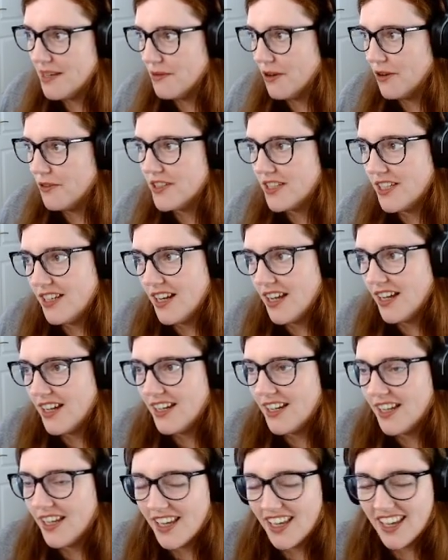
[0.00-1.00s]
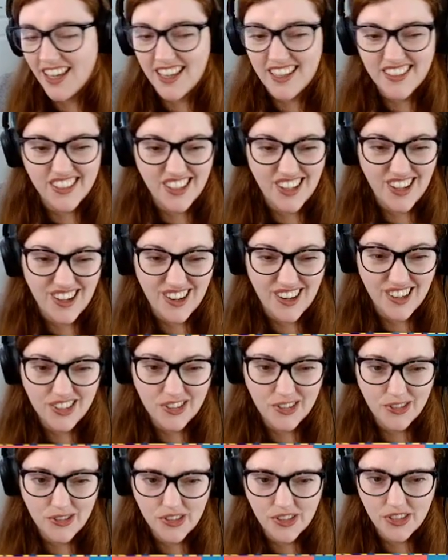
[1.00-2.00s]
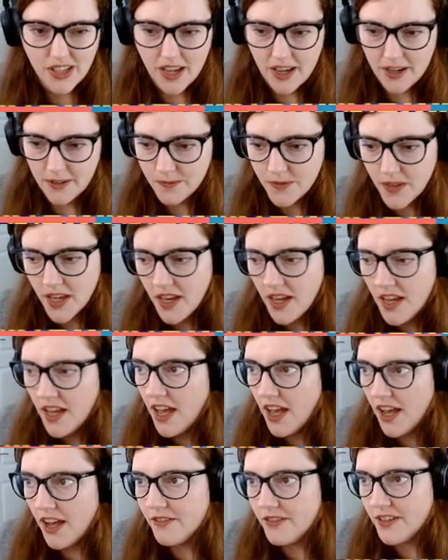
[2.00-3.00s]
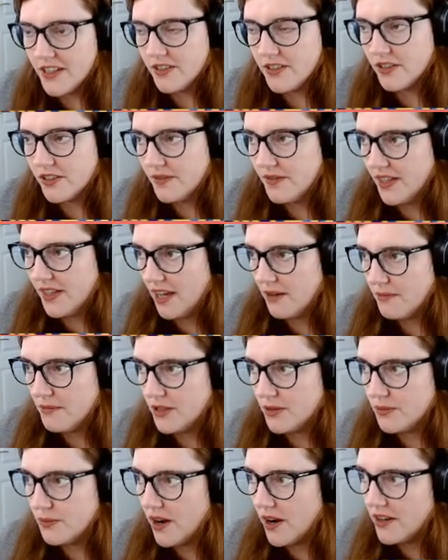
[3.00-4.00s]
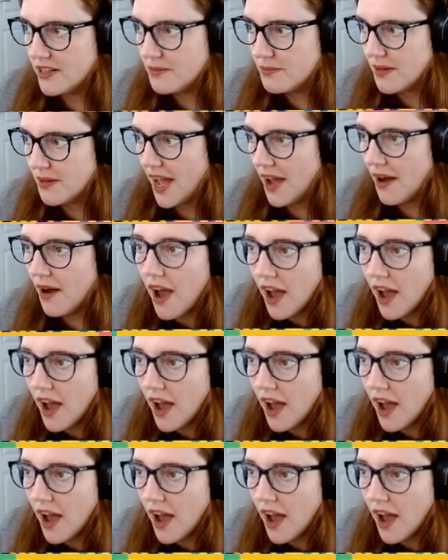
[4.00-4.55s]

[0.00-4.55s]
But obviously, luckily it is last, so hopefully it's not something everybody's worried about.